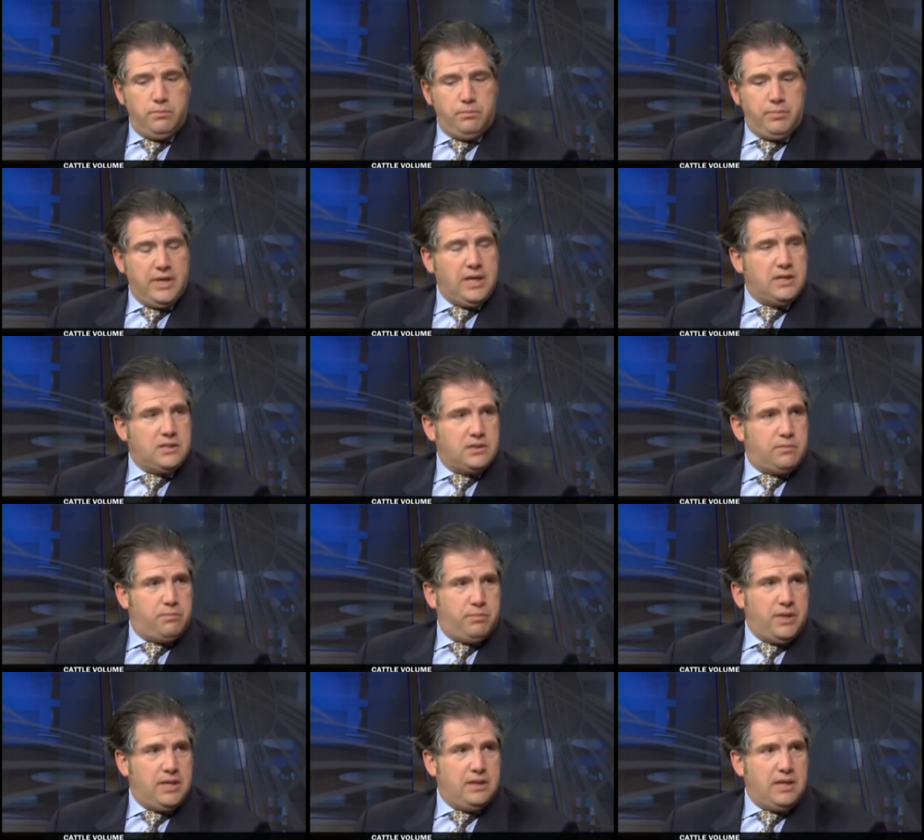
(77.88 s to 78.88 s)

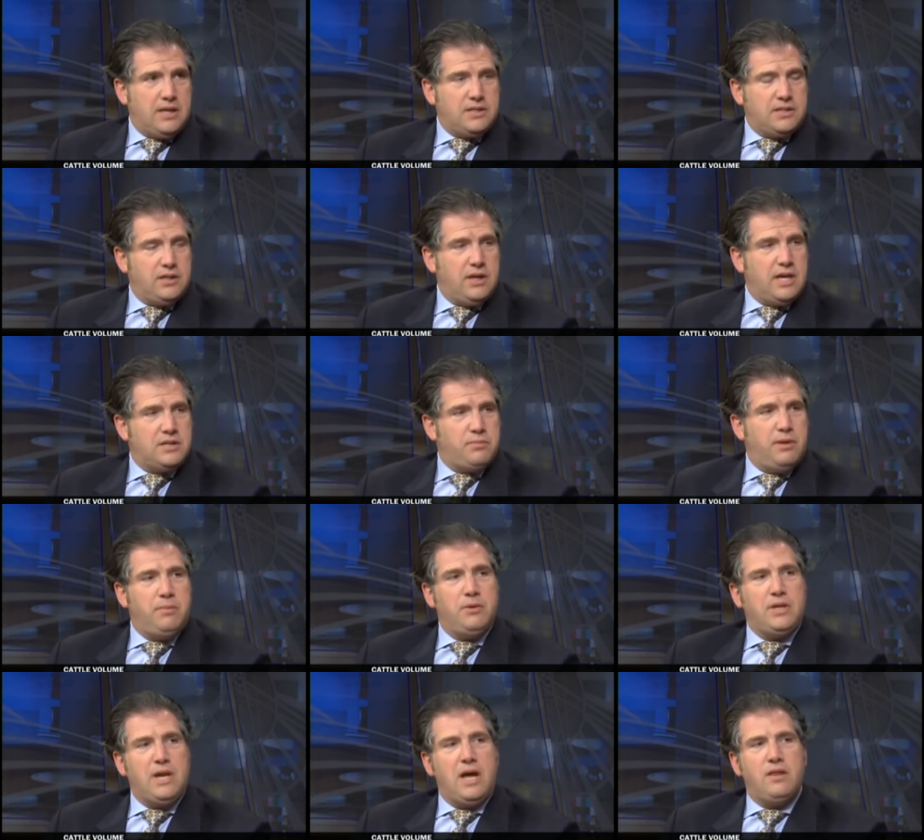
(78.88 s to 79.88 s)
biggest pit that still has
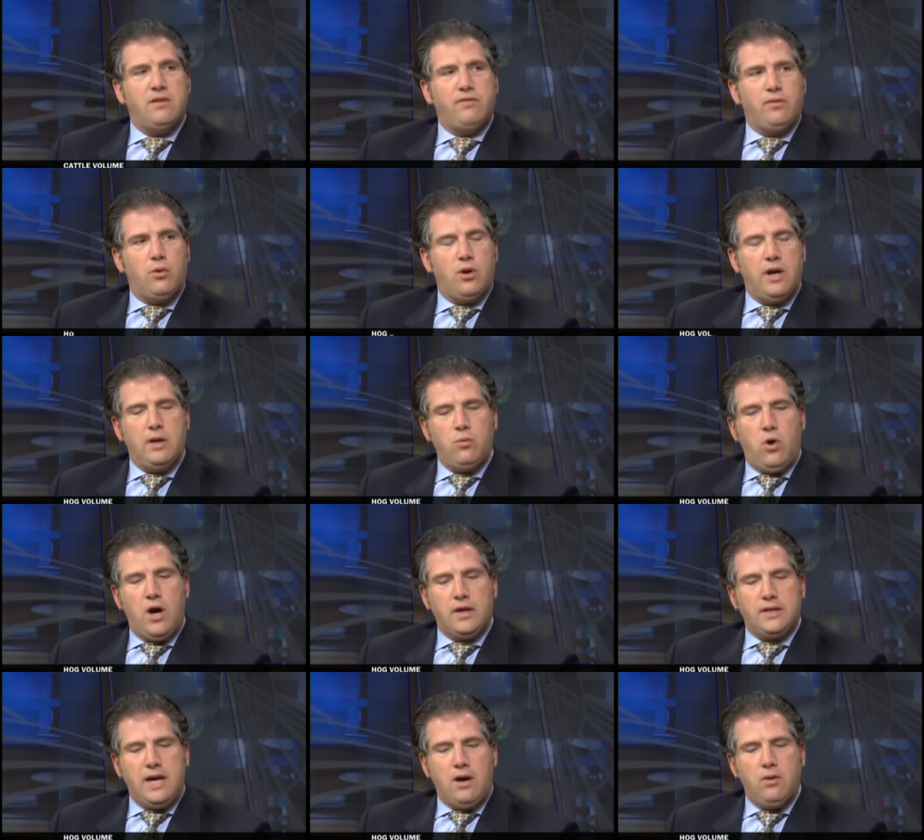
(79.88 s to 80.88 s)
people down on the floor had
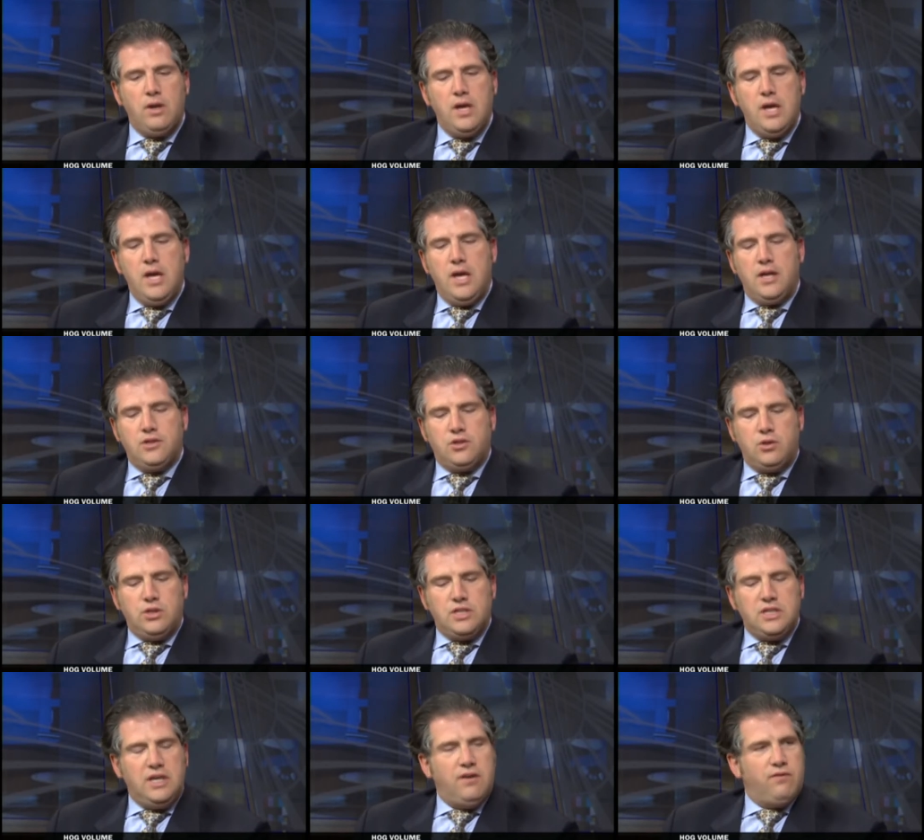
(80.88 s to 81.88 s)
walked out. And so you
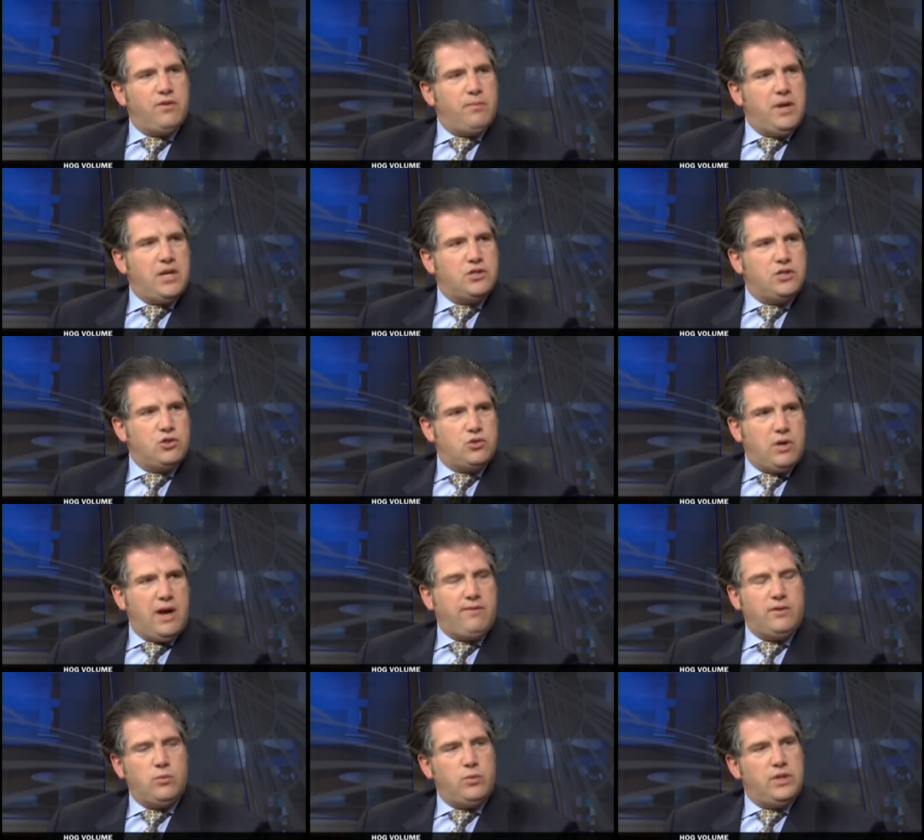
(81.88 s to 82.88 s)
see information
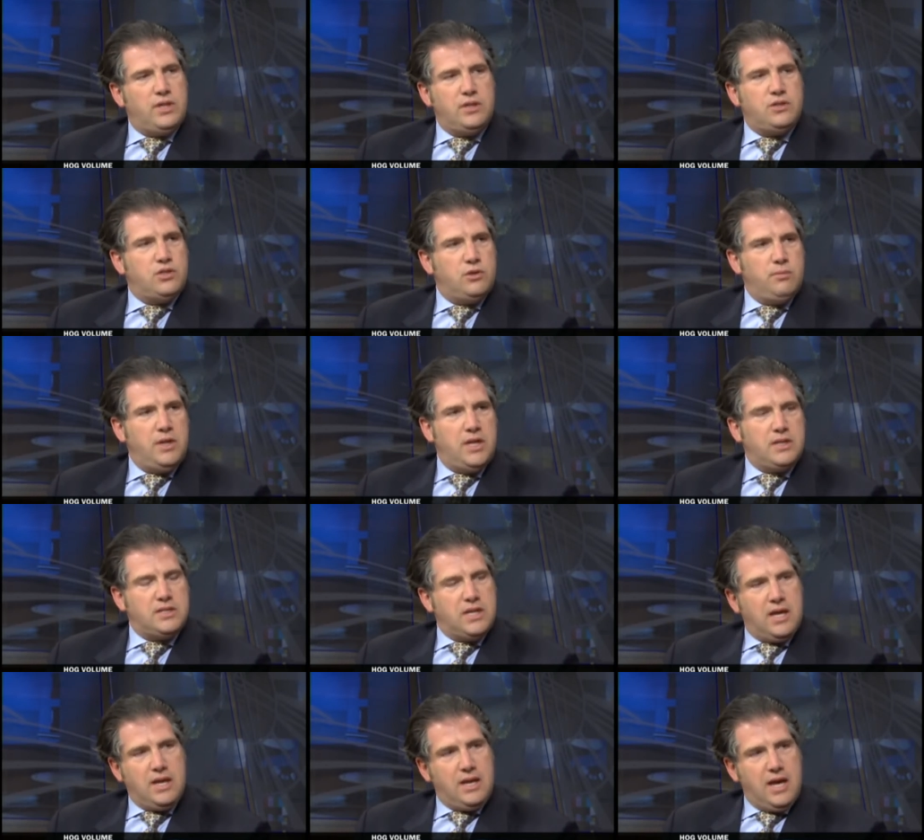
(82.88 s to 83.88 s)
travel, and within two minutes,
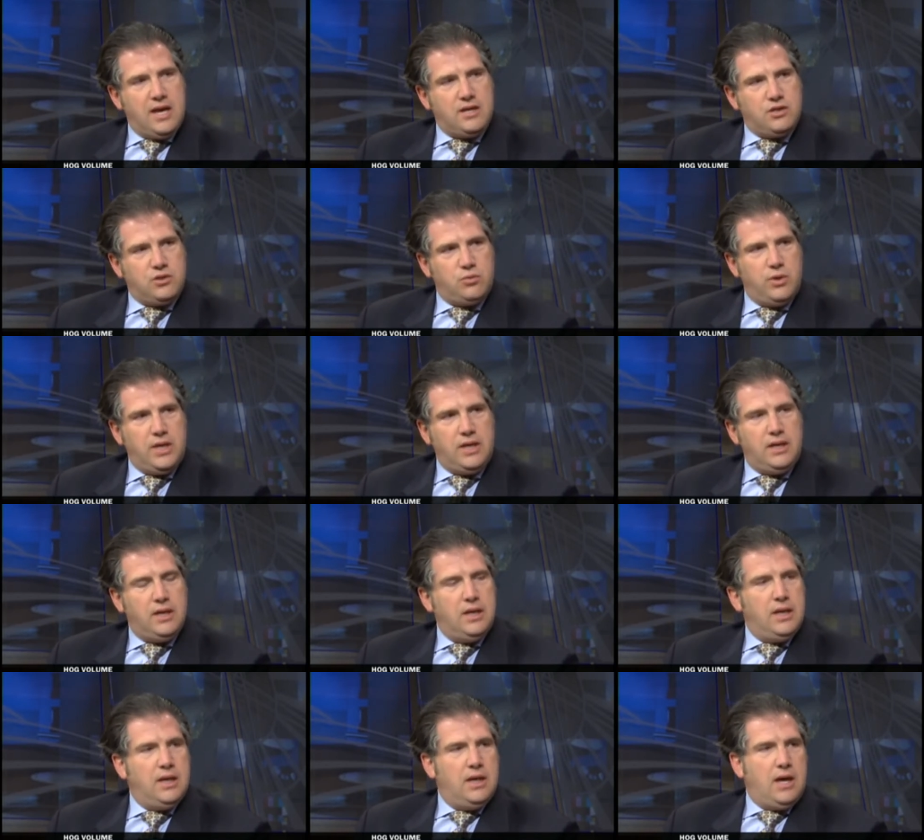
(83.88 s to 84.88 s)
I had, had a tweet.
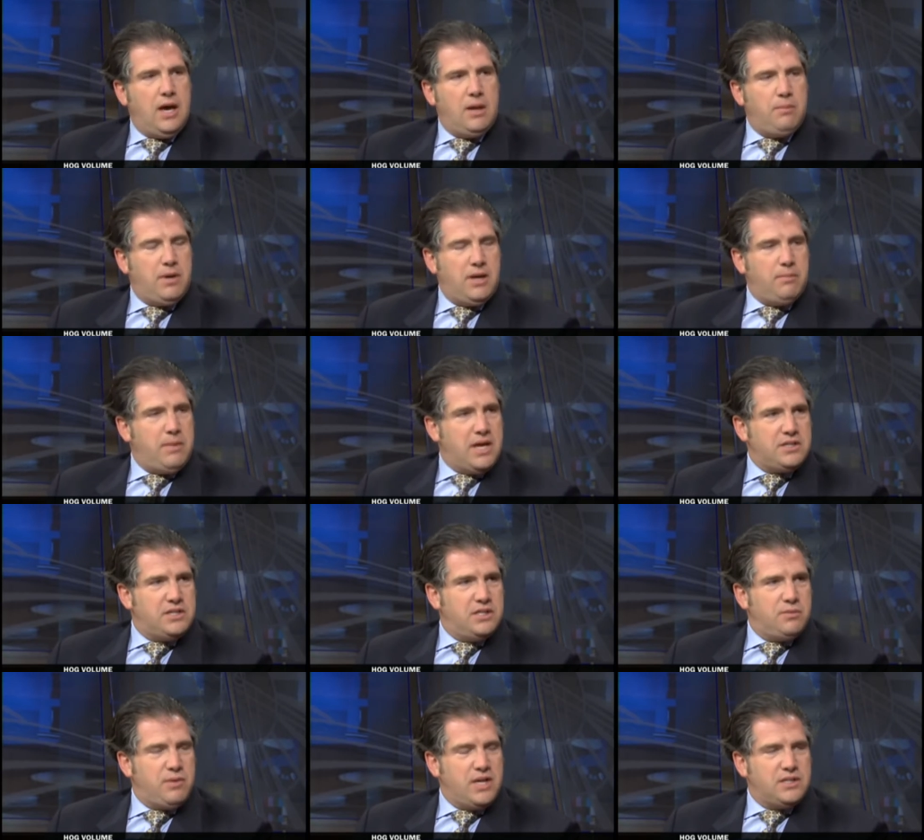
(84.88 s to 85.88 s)
I'd been
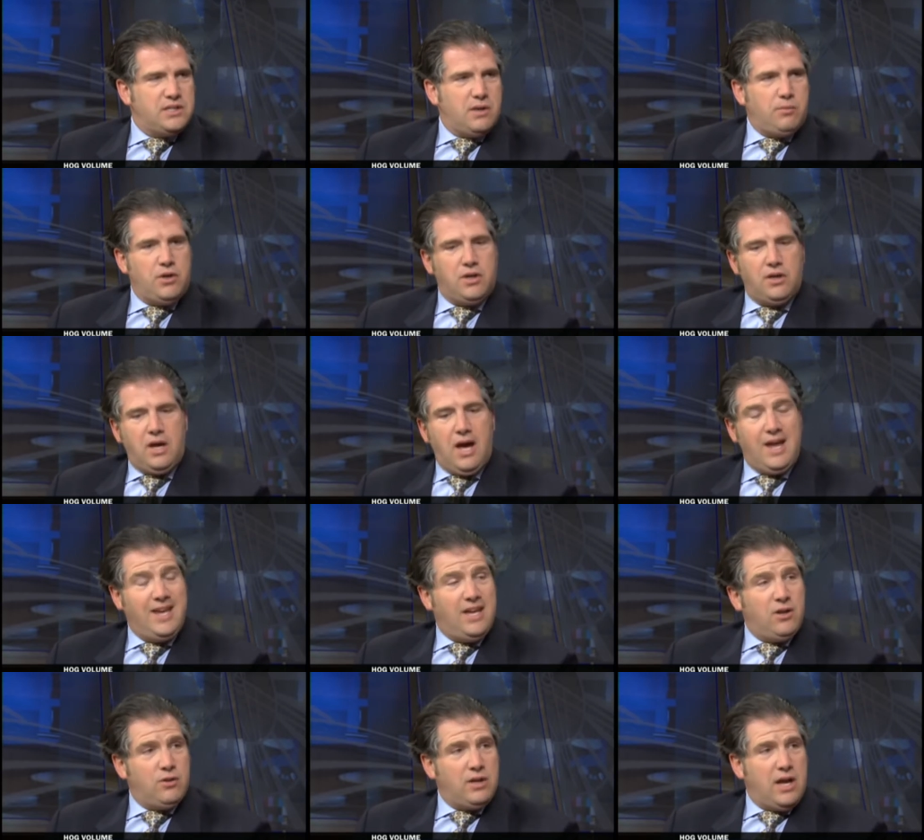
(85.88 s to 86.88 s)
messaged by someone. I
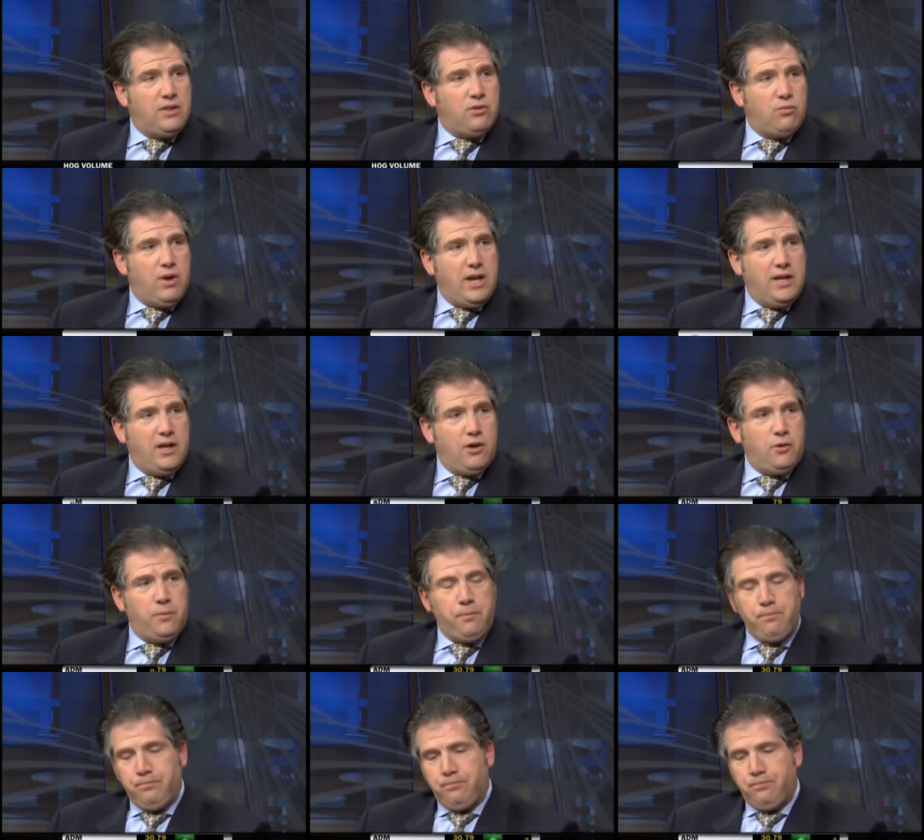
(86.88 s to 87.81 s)
hear it on the radio.